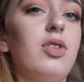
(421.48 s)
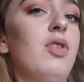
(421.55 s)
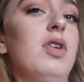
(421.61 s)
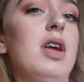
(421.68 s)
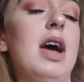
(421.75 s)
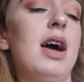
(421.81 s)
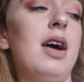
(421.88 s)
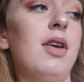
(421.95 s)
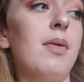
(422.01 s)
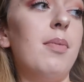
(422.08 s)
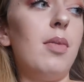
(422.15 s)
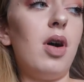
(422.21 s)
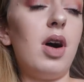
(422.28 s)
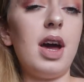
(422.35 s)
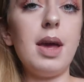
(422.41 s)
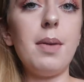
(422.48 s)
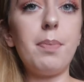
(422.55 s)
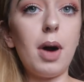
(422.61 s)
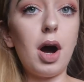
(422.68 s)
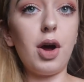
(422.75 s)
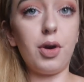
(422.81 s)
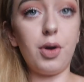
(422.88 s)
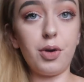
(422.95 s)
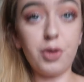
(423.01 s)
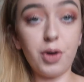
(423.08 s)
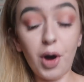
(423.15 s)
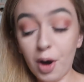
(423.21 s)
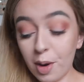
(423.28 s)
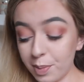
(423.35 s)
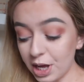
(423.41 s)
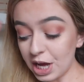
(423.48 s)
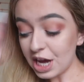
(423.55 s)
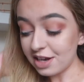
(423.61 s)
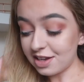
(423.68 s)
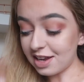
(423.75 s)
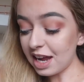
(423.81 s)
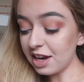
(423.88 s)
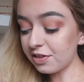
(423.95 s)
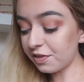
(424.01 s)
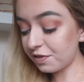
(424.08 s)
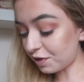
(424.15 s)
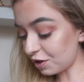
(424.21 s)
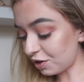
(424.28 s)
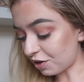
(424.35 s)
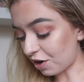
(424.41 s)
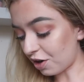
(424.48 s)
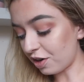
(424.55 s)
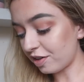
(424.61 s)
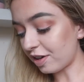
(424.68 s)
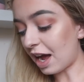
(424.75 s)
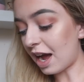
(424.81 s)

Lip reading: on and my bardock top to take some photos,